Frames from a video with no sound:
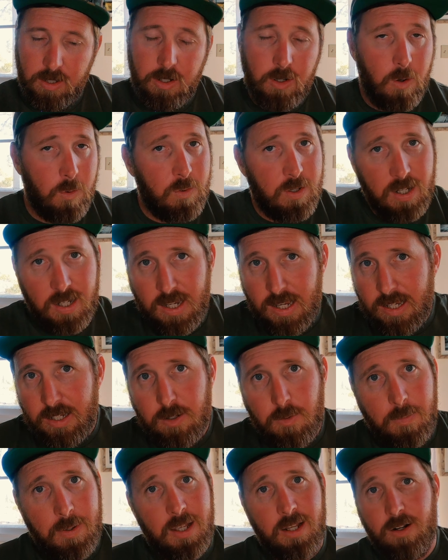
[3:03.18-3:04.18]
you don't need
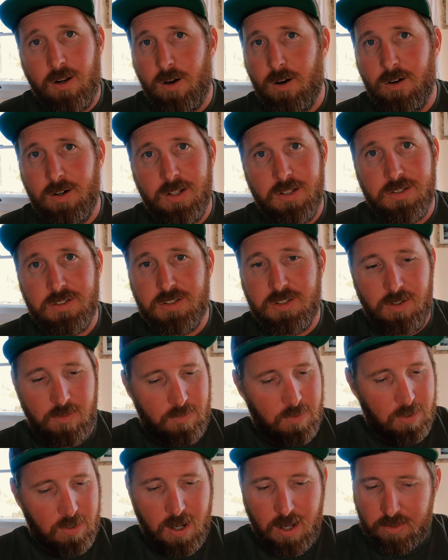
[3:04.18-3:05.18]
to be an artist to
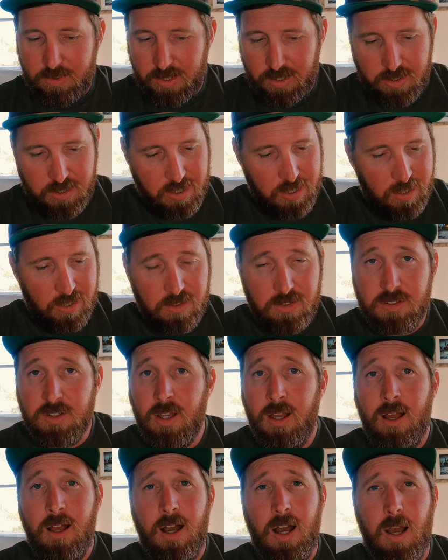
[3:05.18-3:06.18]
fill out these sheets.
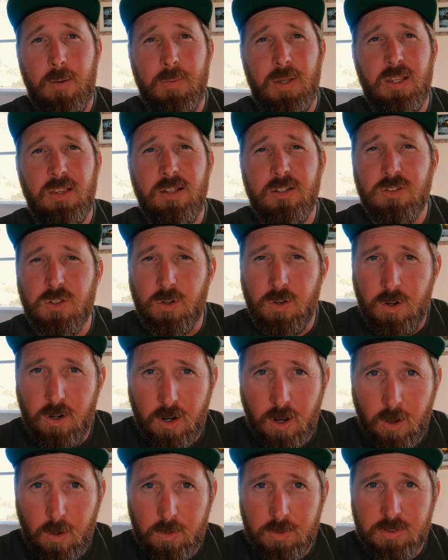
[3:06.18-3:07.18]
I mean, these are
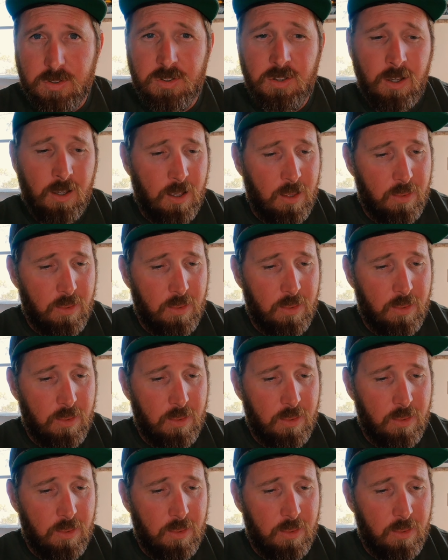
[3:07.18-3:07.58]
notes